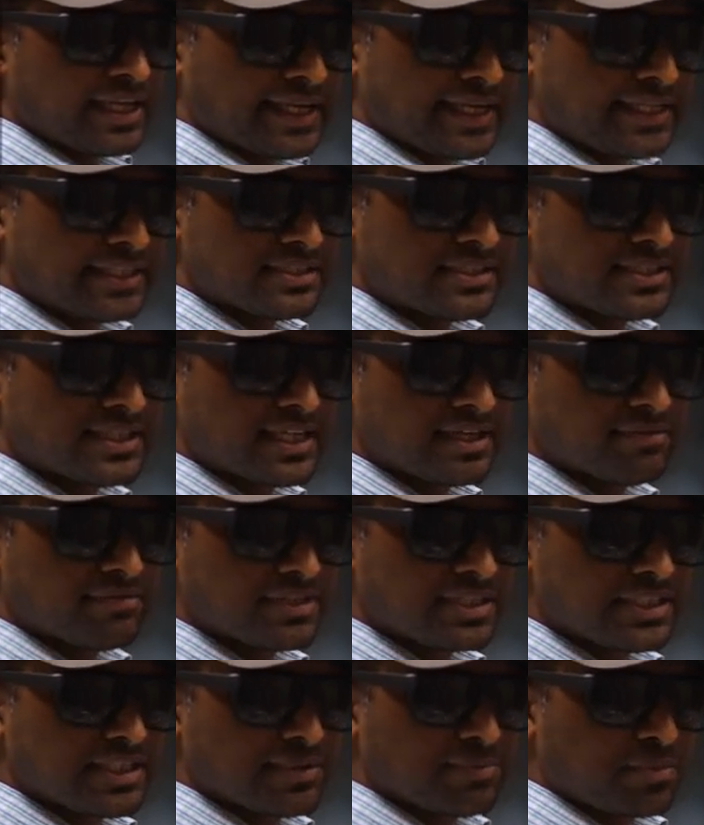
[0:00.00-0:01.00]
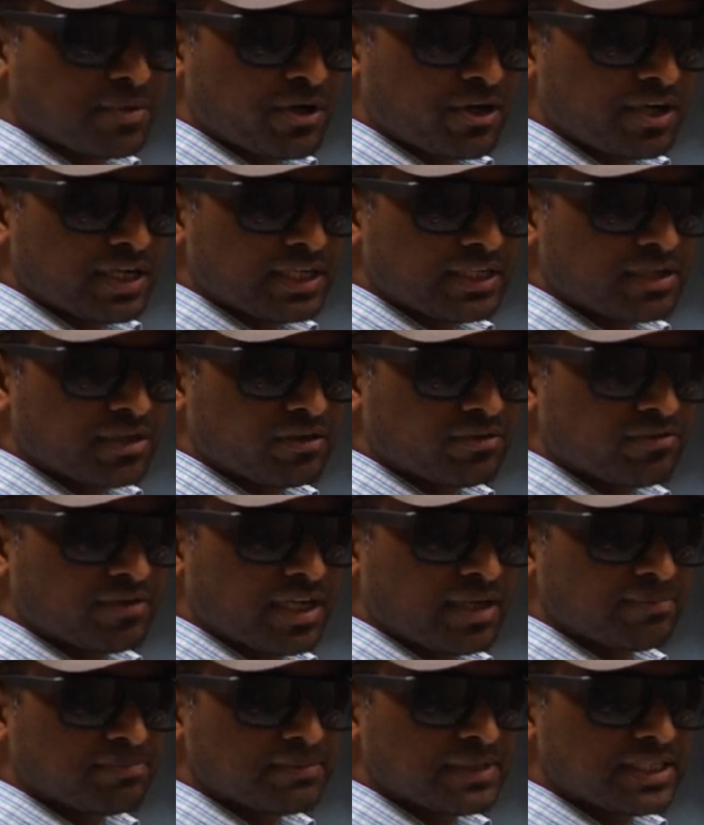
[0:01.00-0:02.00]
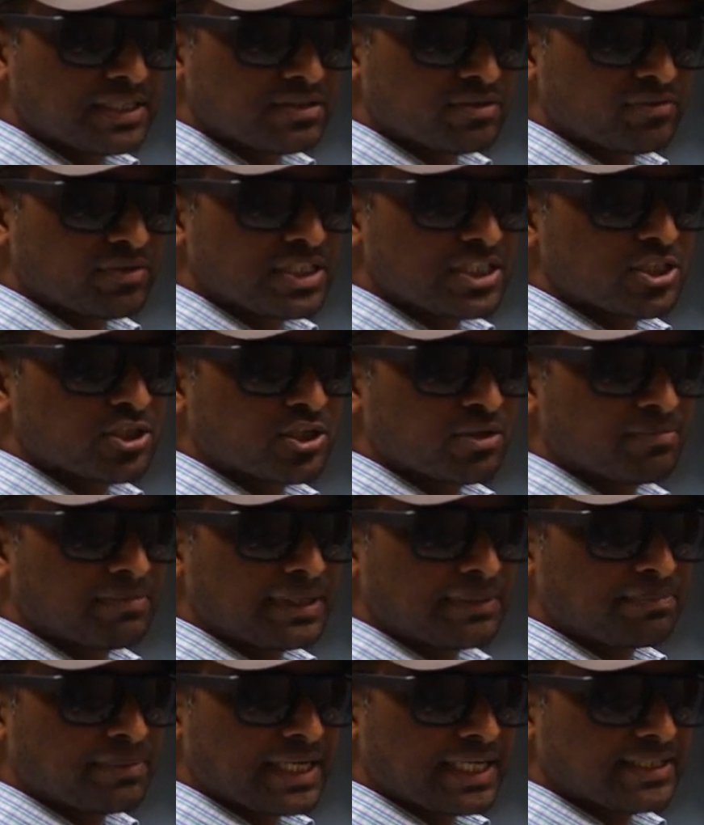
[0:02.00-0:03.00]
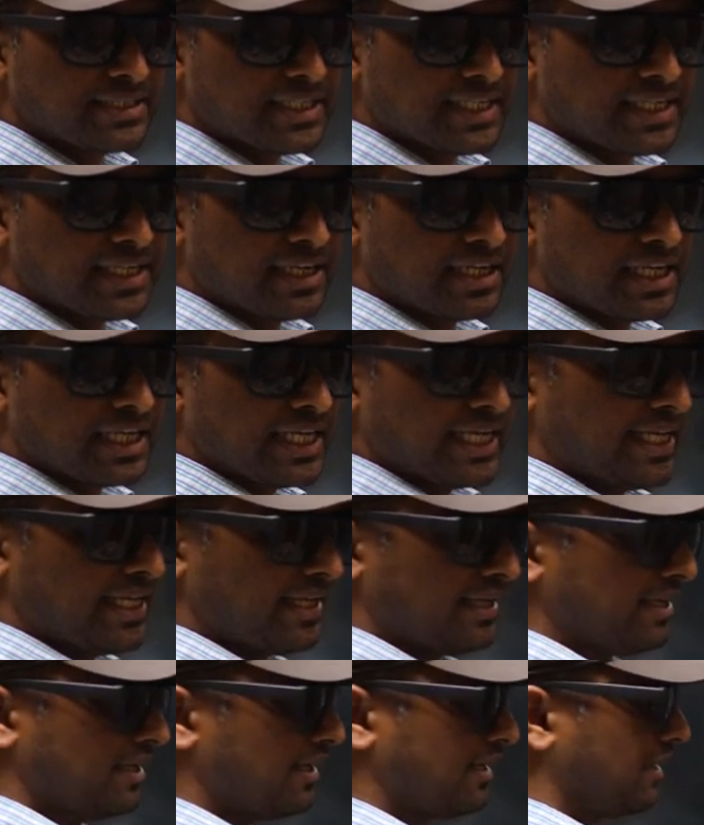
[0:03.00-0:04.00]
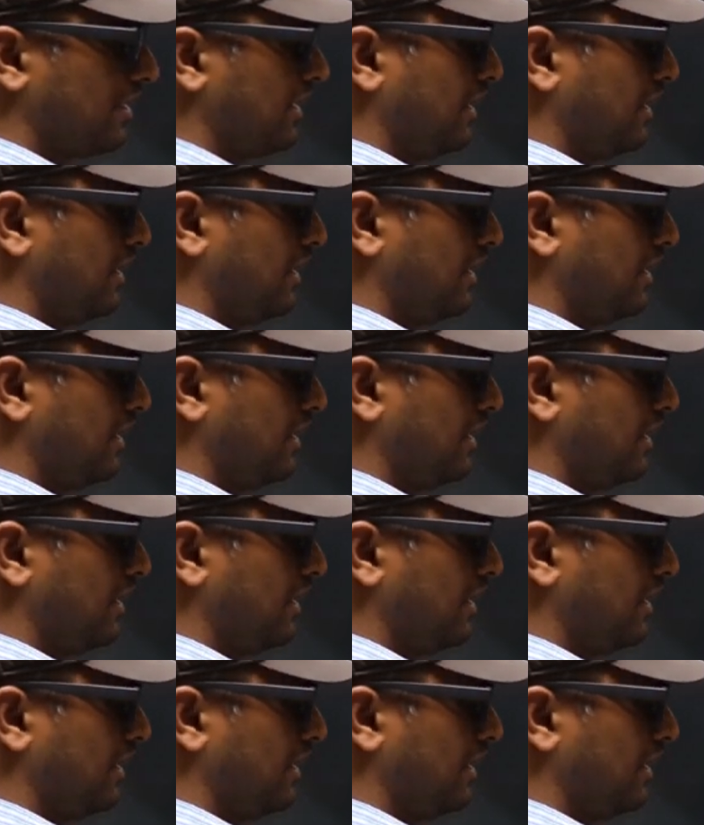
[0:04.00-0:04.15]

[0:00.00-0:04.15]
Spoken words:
HCF is the product of numbers which should be present in